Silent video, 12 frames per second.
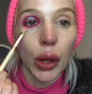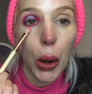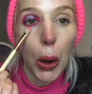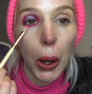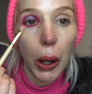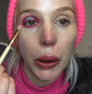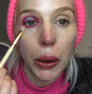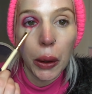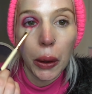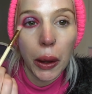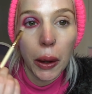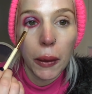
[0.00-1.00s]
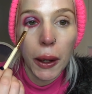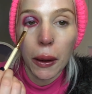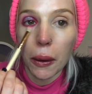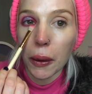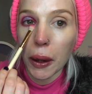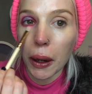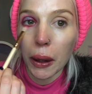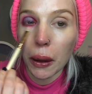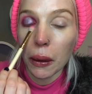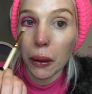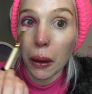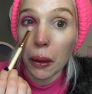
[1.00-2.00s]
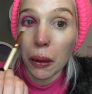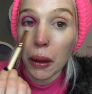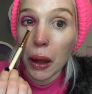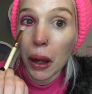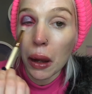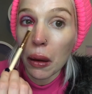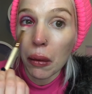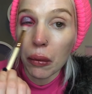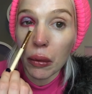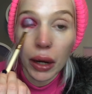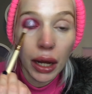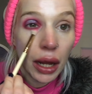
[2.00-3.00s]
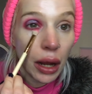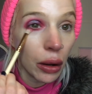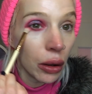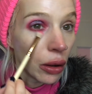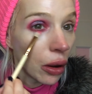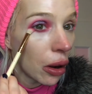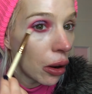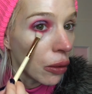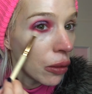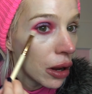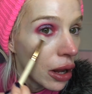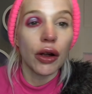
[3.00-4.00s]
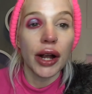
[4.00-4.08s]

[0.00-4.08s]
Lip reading: Okay, so there we go, guys. There we go.